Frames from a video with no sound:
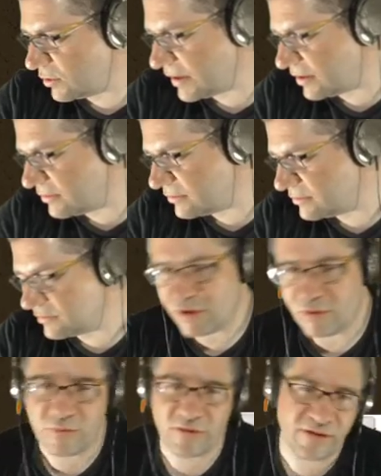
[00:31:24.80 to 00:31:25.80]
we at?
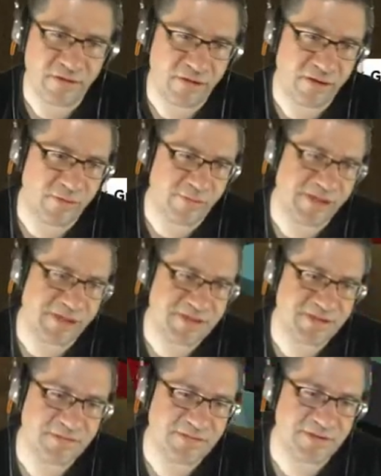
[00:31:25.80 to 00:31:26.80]
Oh, we're at thirty-one
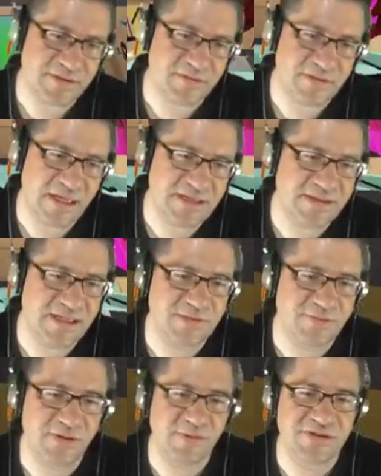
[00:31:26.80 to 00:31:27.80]
minutes. So that's that's
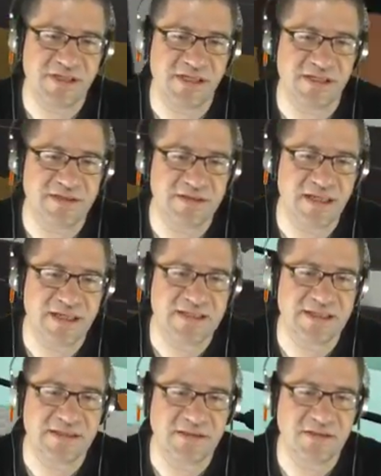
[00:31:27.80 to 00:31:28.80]
pretty much the end. That's
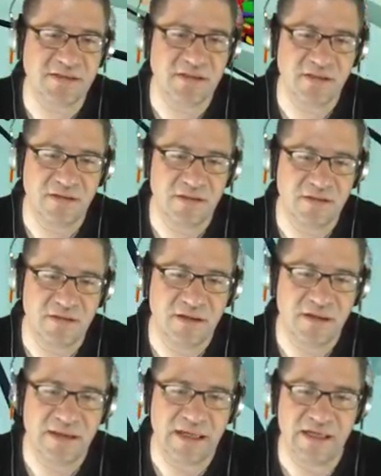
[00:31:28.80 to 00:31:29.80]
it.
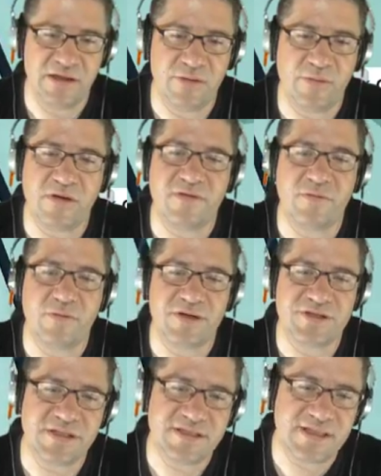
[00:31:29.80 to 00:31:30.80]
Thank you all for
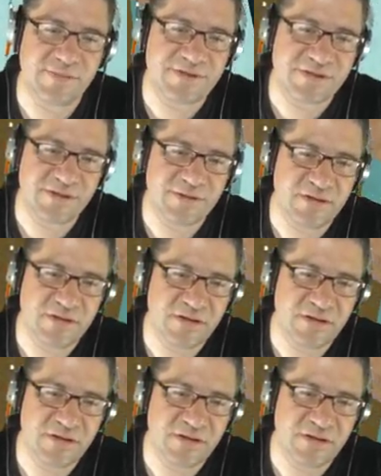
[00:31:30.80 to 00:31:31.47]
watching this episode